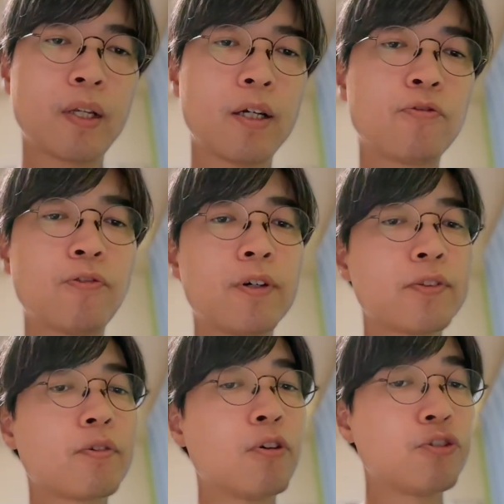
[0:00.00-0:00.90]
At
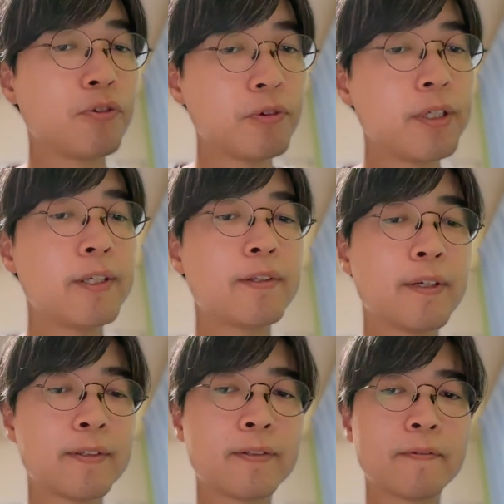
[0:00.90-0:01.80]
first, continuity
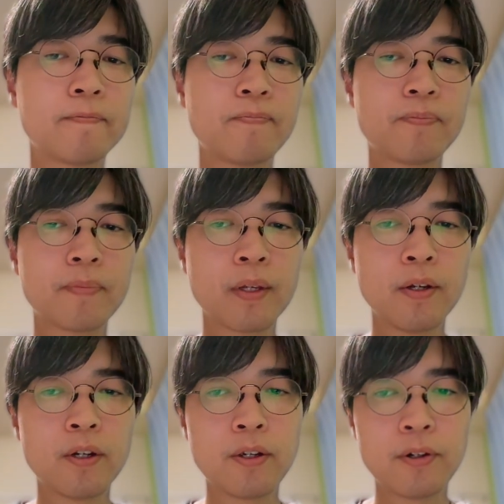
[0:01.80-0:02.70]
test.
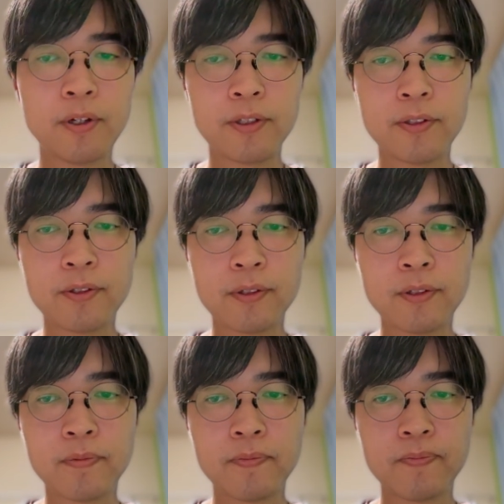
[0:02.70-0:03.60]
Here is
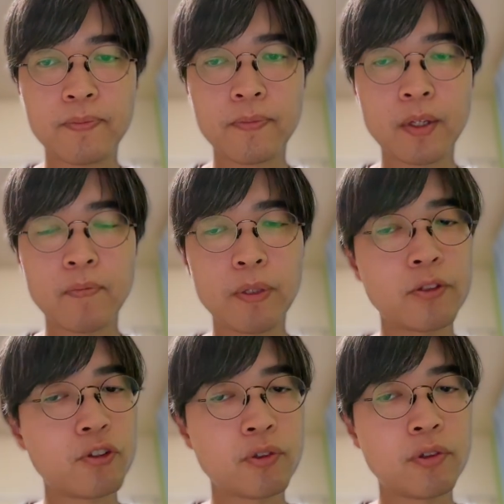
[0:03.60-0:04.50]
the
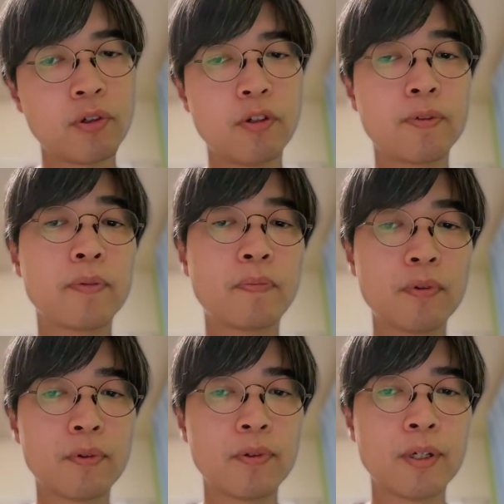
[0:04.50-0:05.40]
picture of the
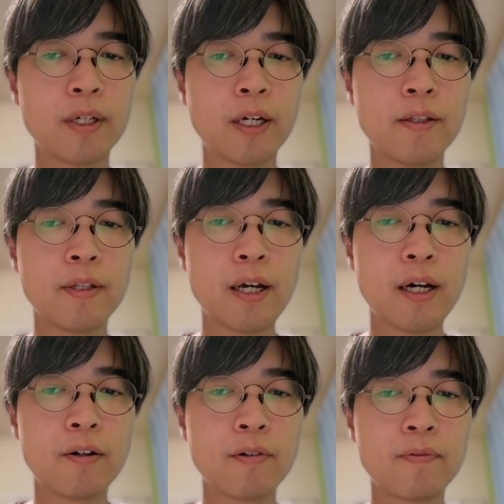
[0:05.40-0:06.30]
board, and
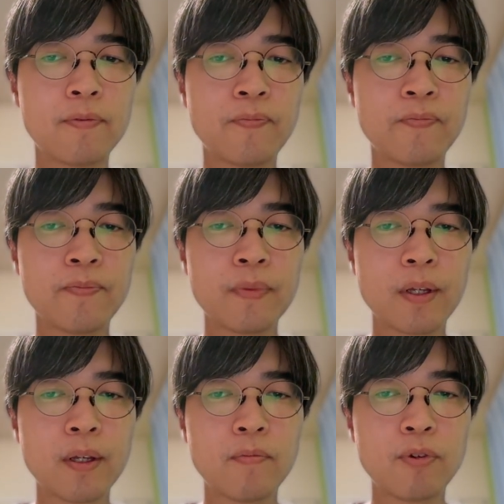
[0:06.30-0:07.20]
now
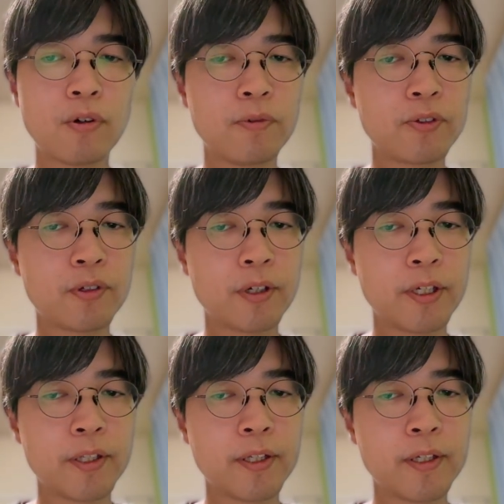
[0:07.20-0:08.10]
probes are
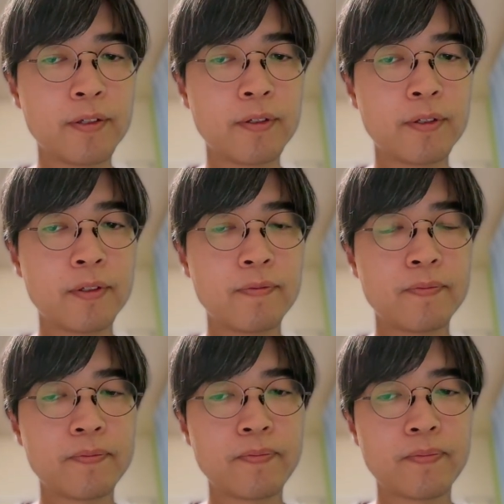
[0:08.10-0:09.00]
hitting
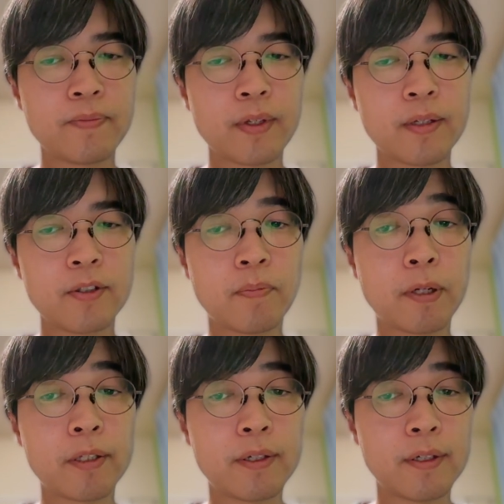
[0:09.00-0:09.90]
the
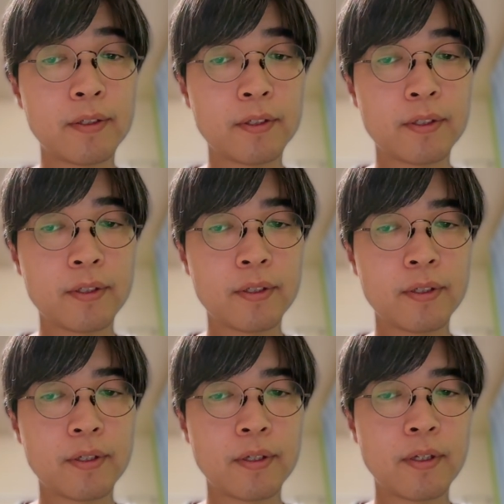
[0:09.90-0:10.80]
patterns
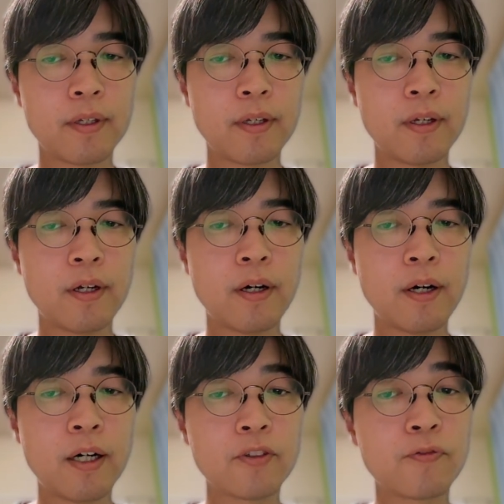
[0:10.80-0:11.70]

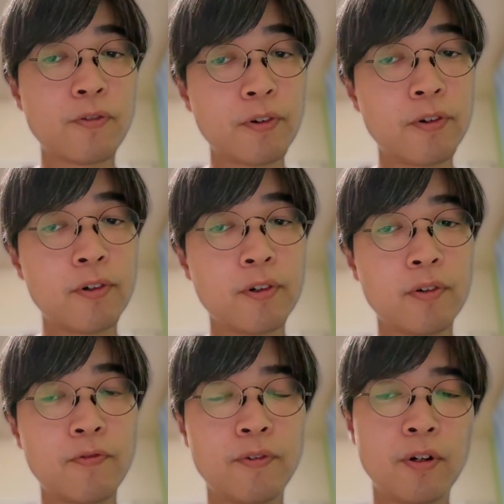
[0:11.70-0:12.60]
as far
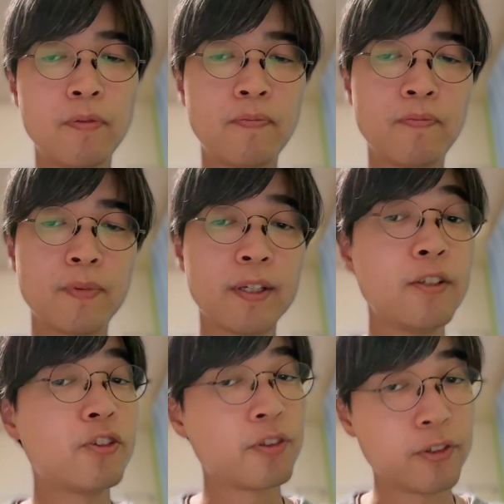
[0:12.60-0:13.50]
from
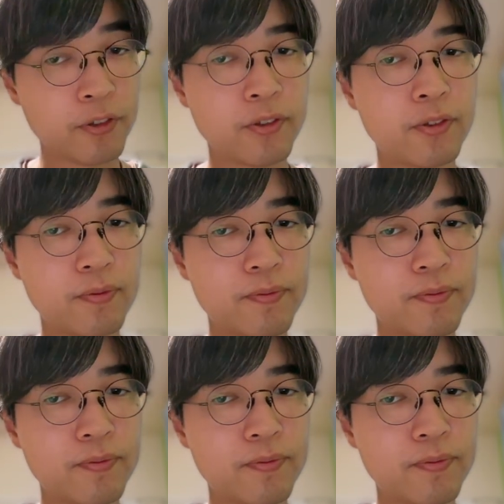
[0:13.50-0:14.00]
each other.